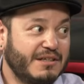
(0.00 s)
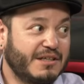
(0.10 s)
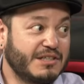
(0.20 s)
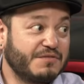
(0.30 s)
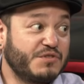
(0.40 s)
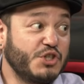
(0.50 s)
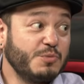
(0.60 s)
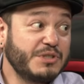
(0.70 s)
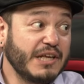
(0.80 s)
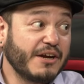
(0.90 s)
Because if
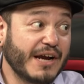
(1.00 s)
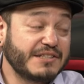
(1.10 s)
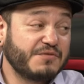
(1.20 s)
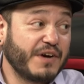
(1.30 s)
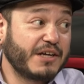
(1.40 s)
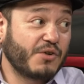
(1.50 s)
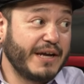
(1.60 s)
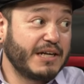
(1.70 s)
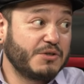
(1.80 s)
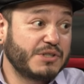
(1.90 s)
Doomslayer has to fight
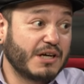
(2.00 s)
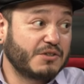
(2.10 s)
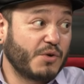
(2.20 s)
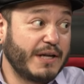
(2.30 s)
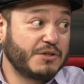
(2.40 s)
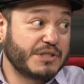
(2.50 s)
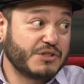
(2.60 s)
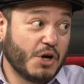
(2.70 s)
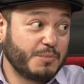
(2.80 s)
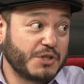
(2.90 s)
Kratos on Kratos' yes.
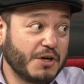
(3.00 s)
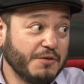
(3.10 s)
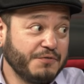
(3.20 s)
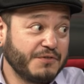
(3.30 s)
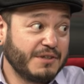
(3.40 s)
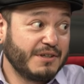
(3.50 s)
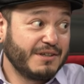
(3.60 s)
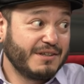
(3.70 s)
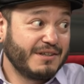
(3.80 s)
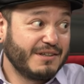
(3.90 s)
home turf,
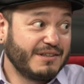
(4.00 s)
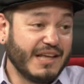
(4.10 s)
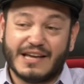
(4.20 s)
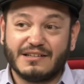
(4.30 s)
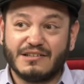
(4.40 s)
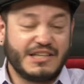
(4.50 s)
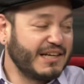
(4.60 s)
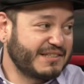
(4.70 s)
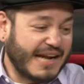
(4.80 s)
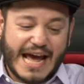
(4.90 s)
then he
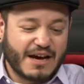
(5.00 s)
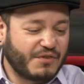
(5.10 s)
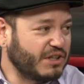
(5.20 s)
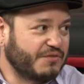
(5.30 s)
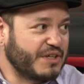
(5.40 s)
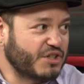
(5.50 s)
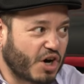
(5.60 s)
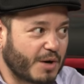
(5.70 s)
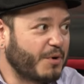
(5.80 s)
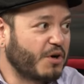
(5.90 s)
doesn't have all of his
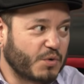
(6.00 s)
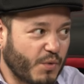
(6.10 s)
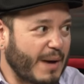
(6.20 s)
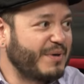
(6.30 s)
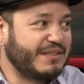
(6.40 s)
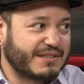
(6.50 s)
armor and right. weapons. Our